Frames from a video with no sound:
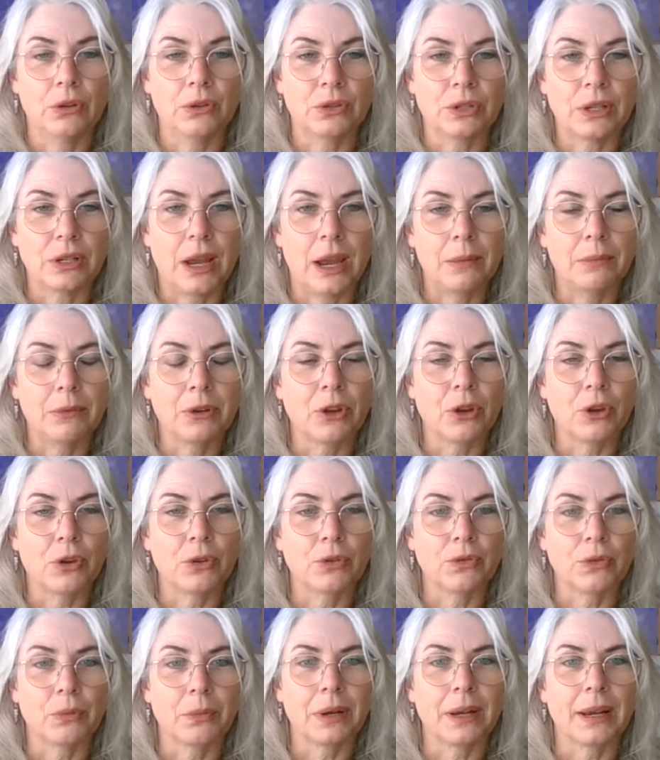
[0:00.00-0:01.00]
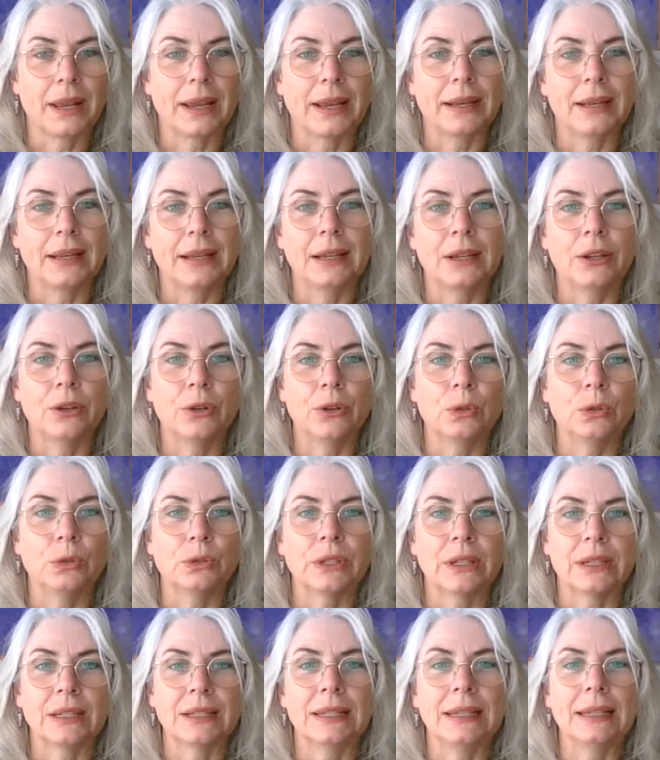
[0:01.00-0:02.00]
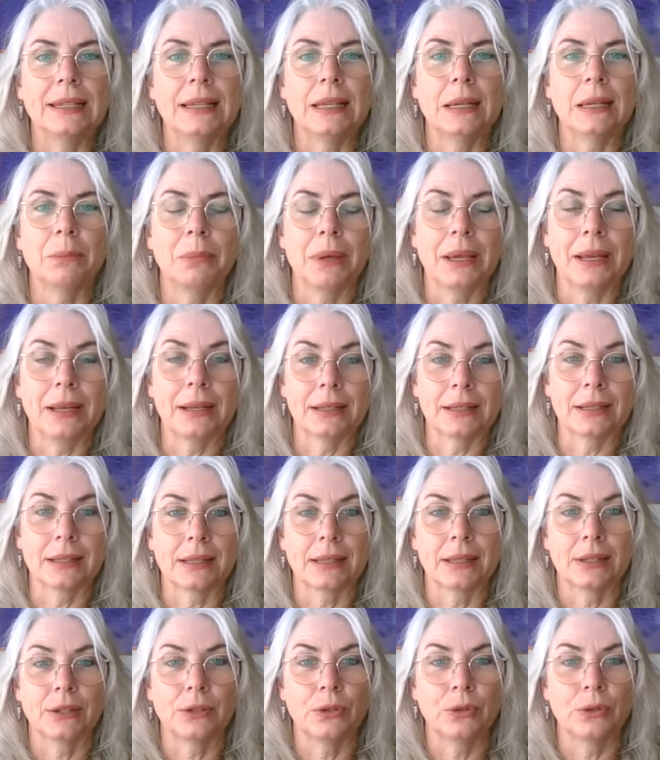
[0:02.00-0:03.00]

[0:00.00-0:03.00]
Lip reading: long time ago from a lady called Anelia Benz,